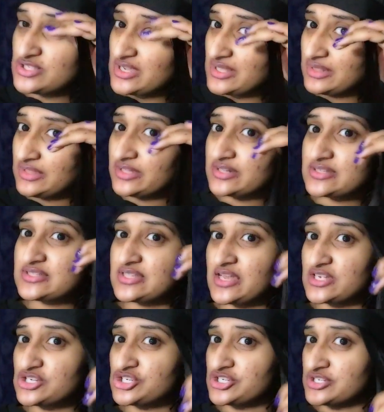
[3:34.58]
take little
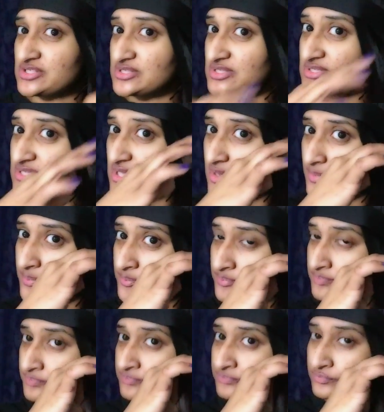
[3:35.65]
sections
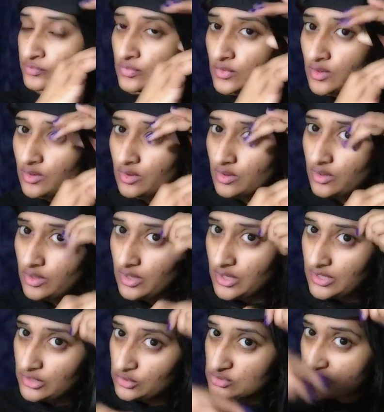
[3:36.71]

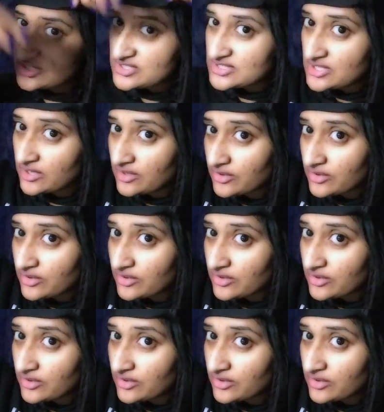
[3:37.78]
and you just